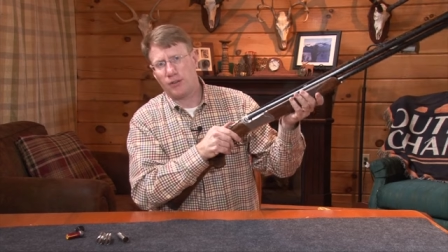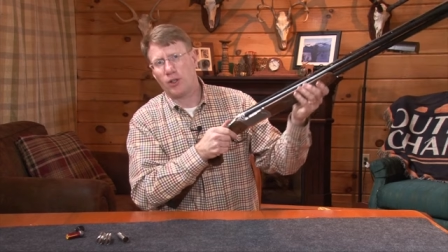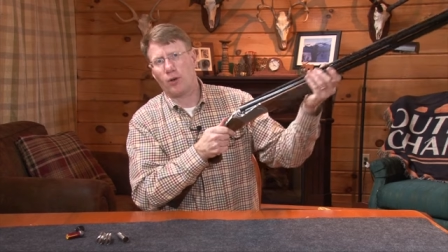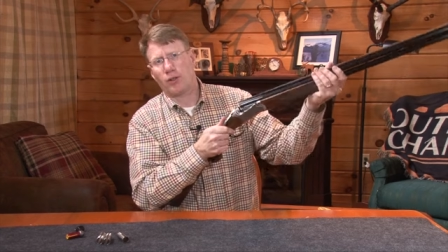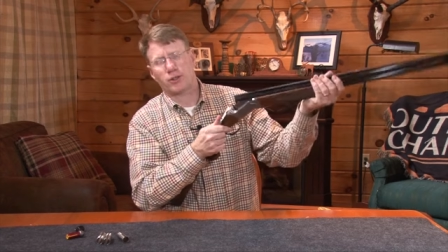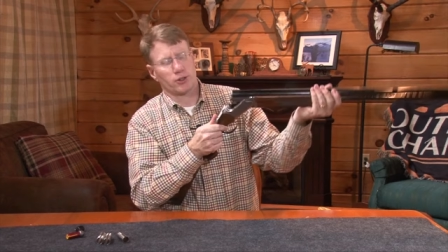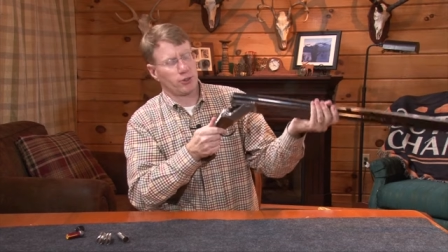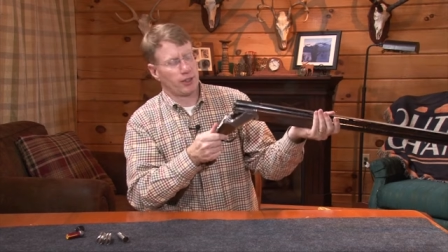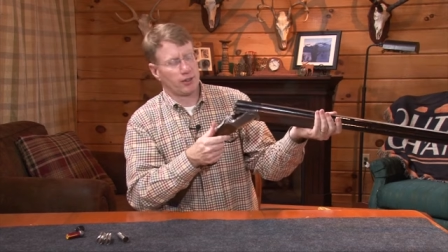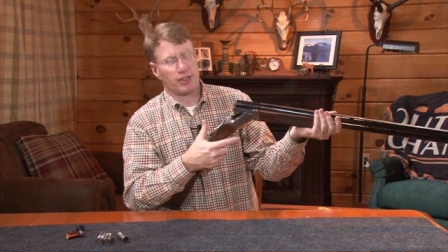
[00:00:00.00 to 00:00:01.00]
no inertial
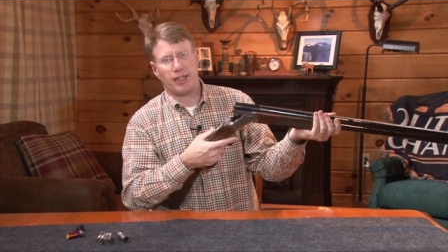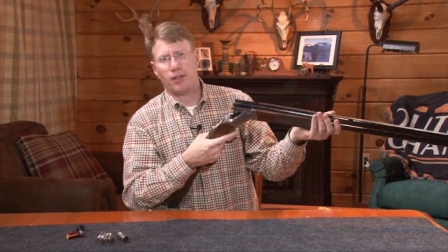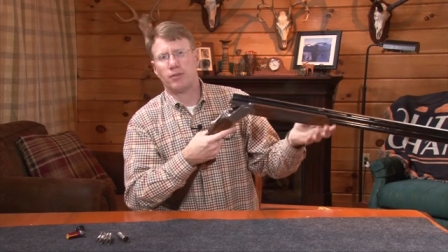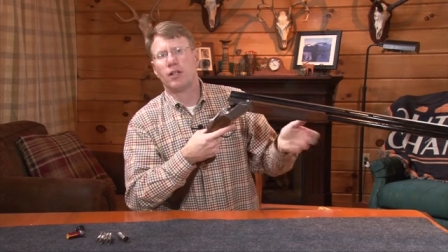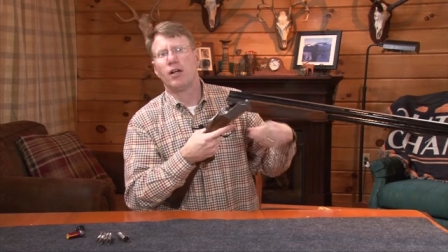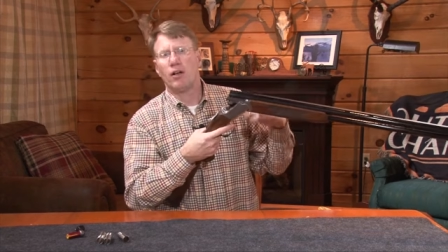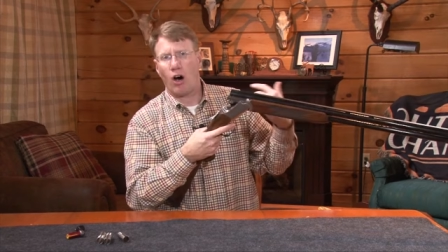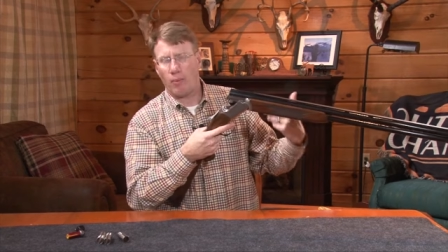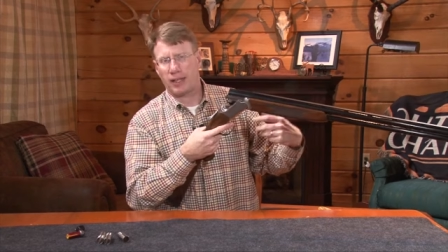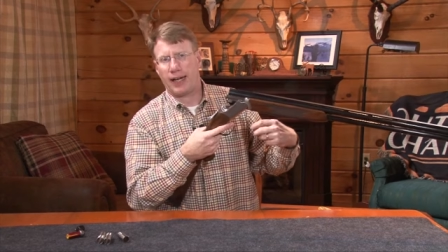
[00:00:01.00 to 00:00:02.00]
triggers here,
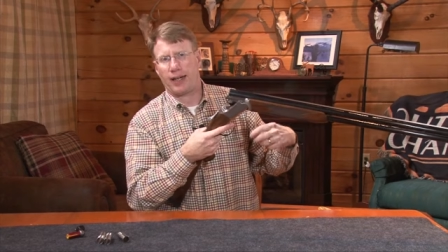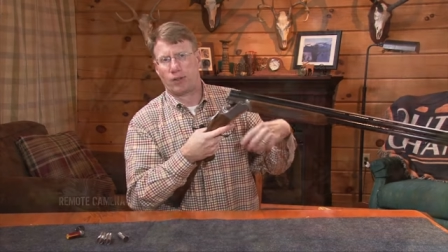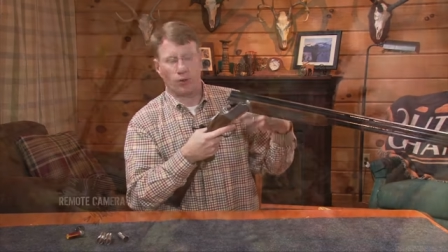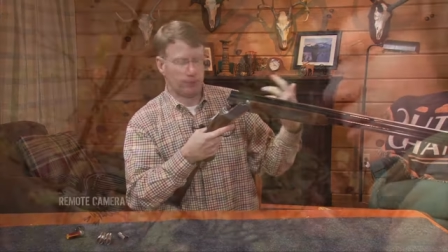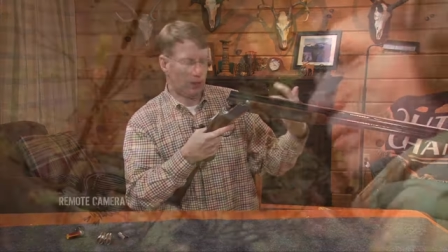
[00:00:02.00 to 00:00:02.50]
all mechanical.